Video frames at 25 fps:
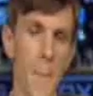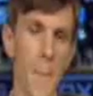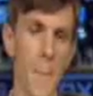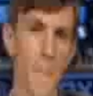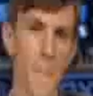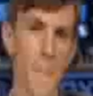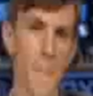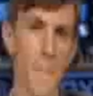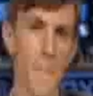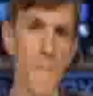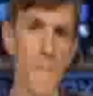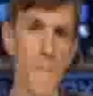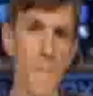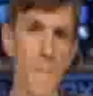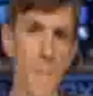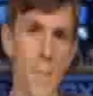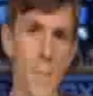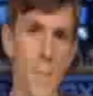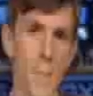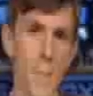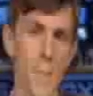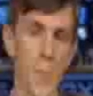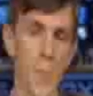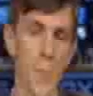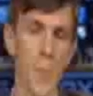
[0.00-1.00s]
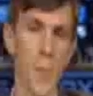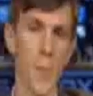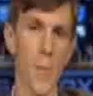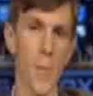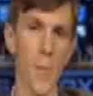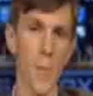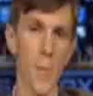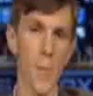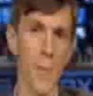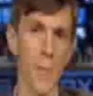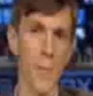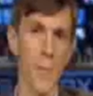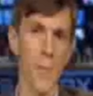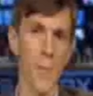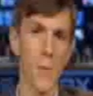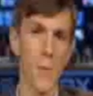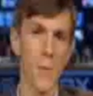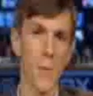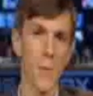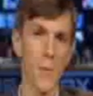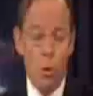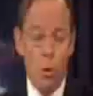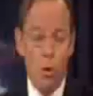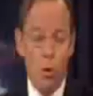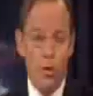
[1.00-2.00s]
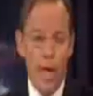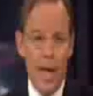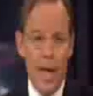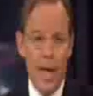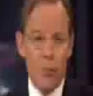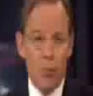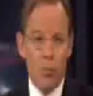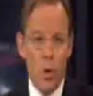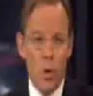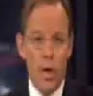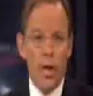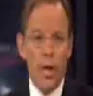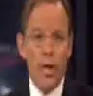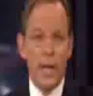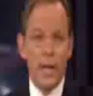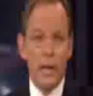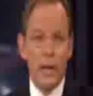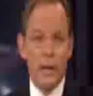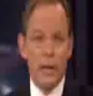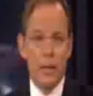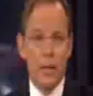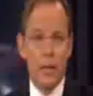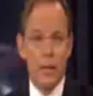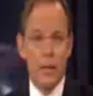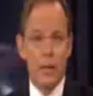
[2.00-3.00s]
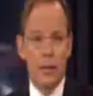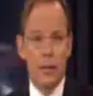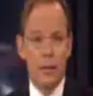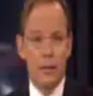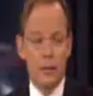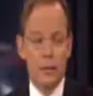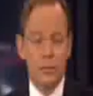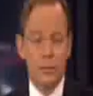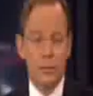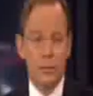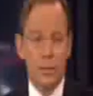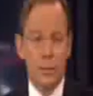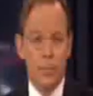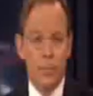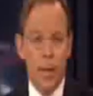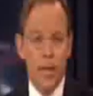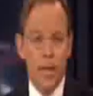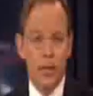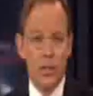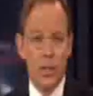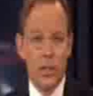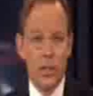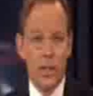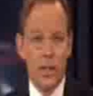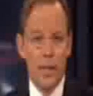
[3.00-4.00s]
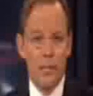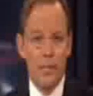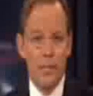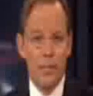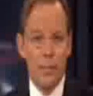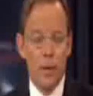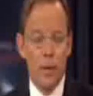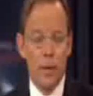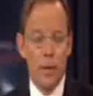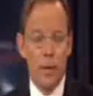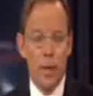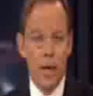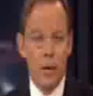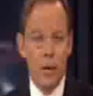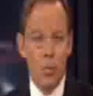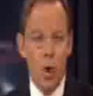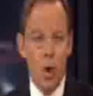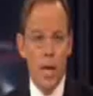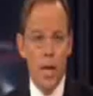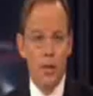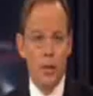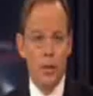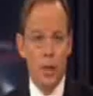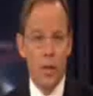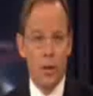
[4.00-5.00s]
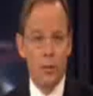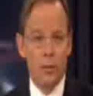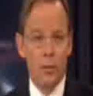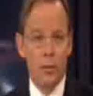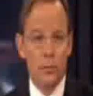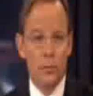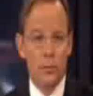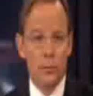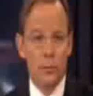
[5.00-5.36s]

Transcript: Uh, uh, you were that eager or that willing, uh, basically, and why so?